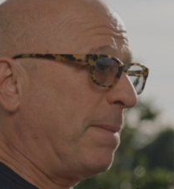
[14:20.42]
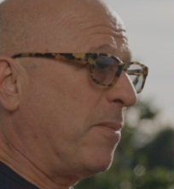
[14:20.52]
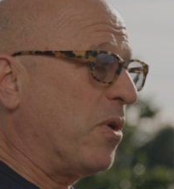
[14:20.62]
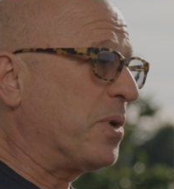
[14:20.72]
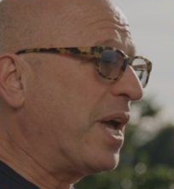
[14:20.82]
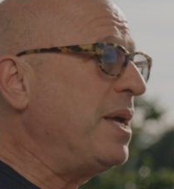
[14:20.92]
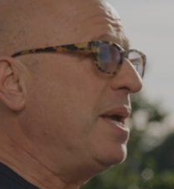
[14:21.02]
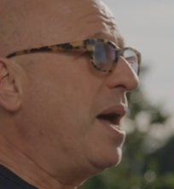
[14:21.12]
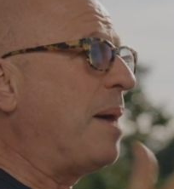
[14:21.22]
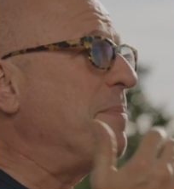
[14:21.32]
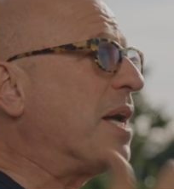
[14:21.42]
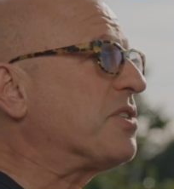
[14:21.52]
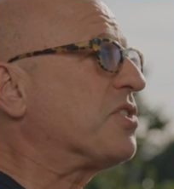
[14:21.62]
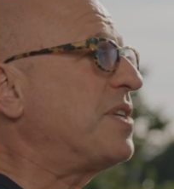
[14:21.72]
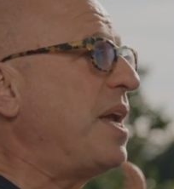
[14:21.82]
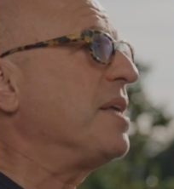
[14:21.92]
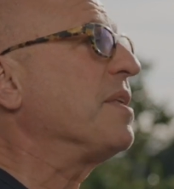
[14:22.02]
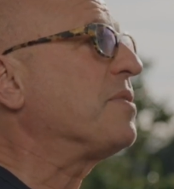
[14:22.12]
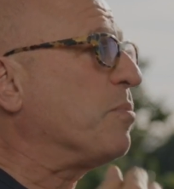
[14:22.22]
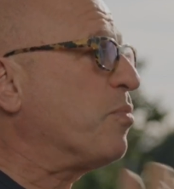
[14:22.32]
Okay? I'm not saying
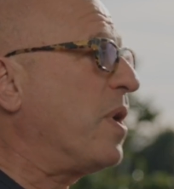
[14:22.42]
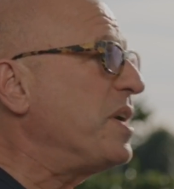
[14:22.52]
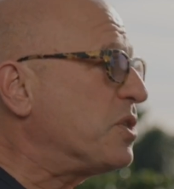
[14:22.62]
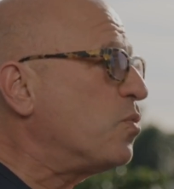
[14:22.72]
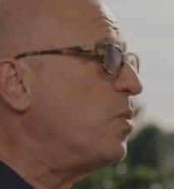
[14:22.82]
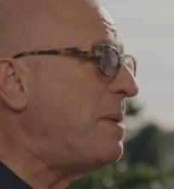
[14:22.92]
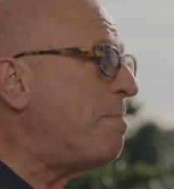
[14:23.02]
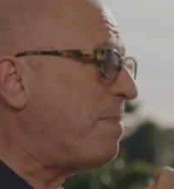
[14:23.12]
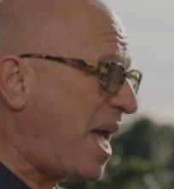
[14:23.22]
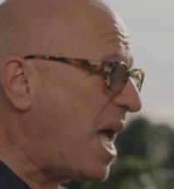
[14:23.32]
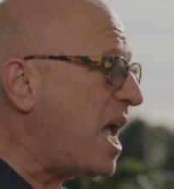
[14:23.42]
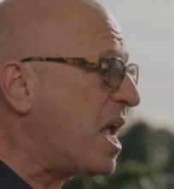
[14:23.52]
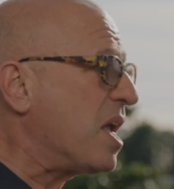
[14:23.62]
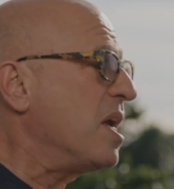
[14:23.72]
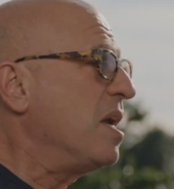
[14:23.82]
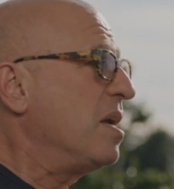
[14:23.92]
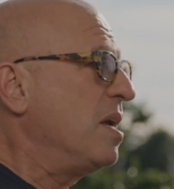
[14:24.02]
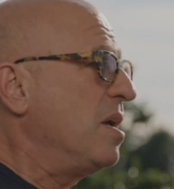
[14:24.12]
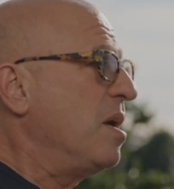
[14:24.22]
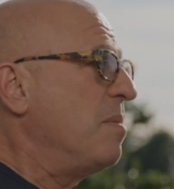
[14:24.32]
that the price we pay
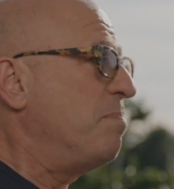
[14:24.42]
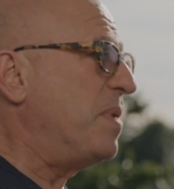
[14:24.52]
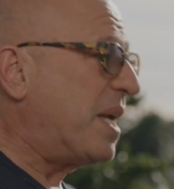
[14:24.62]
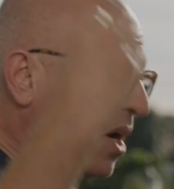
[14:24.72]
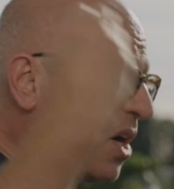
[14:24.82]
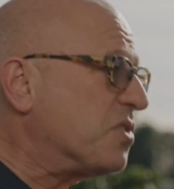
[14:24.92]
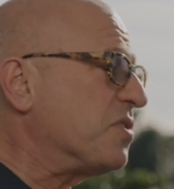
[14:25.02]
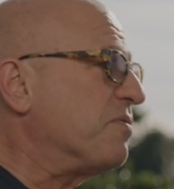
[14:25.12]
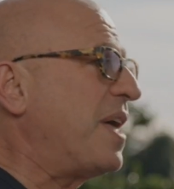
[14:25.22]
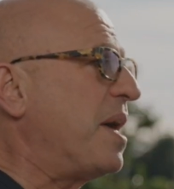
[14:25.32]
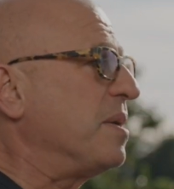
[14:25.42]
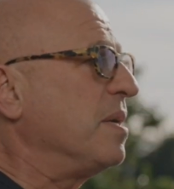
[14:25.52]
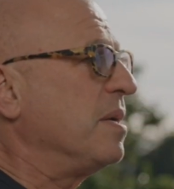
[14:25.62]
because of that